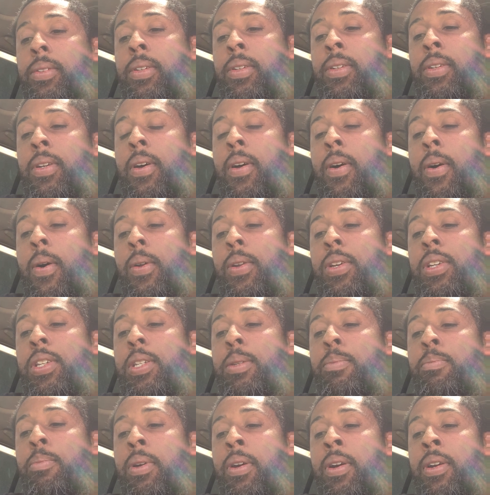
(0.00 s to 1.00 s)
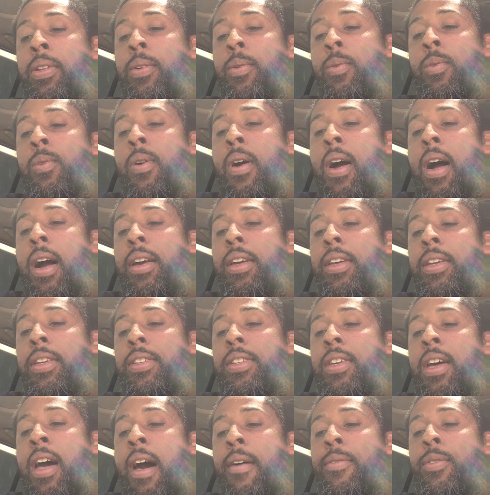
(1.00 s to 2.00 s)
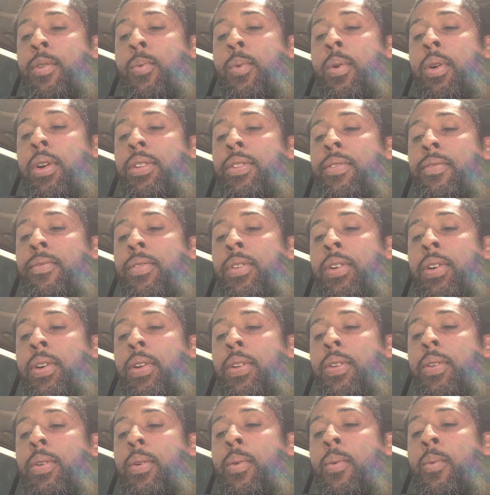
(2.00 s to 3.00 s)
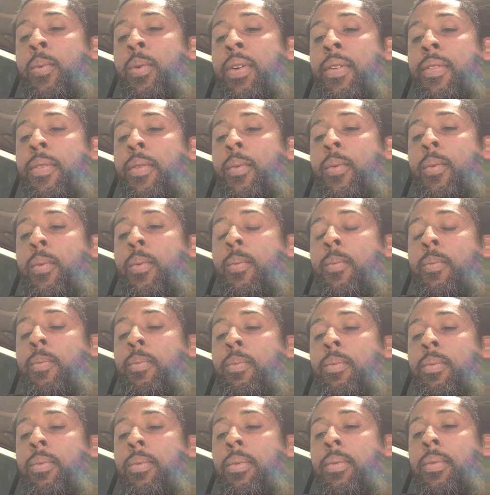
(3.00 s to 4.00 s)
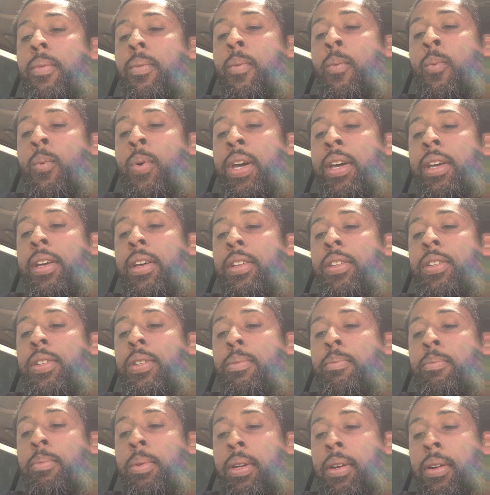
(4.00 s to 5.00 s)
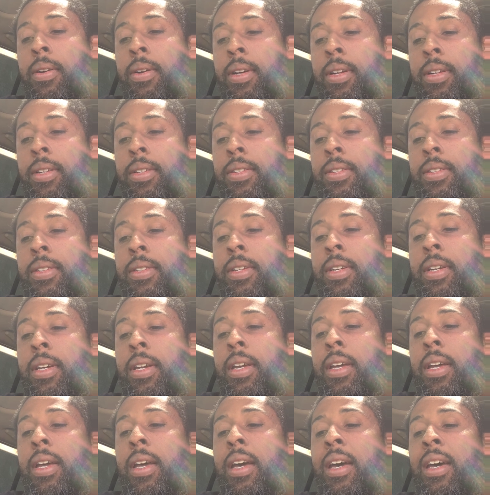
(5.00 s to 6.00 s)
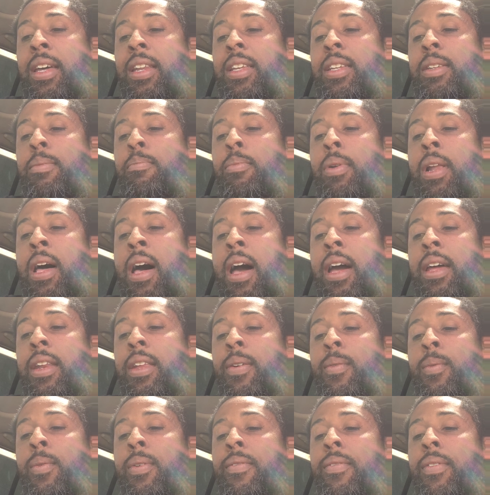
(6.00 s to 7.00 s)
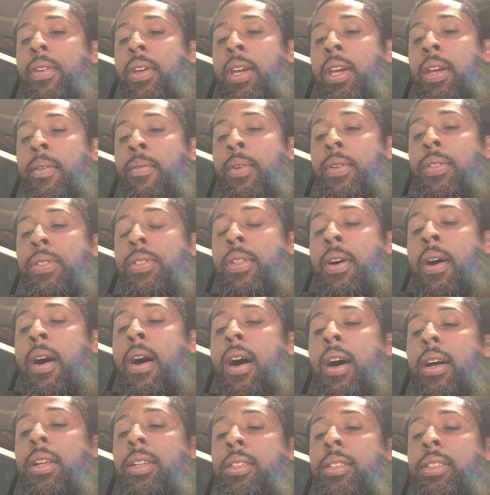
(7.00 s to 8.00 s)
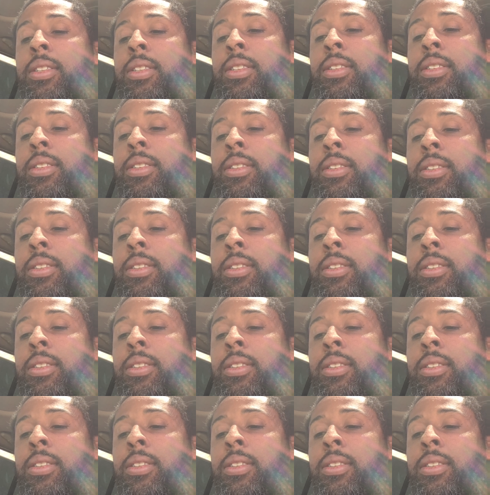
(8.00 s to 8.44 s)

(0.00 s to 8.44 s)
the Holy Spirit, the rock, is afterwards filled with wicked spirits and is blinded with evil thoughts